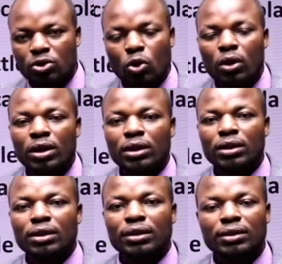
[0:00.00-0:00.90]
So
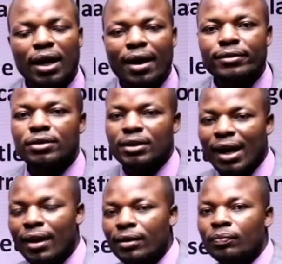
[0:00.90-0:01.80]
it has
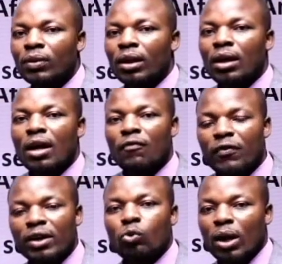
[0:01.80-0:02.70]
done a
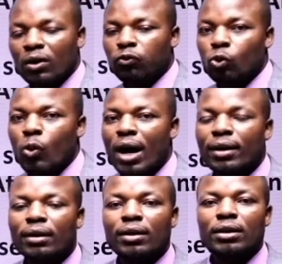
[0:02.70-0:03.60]
very wonderful
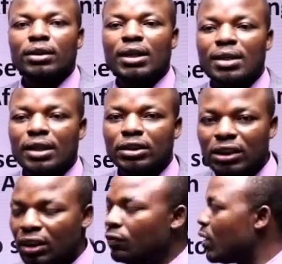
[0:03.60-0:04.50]
work. It has
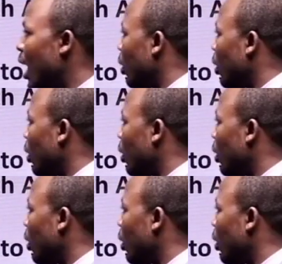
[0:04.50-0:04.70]
achieved a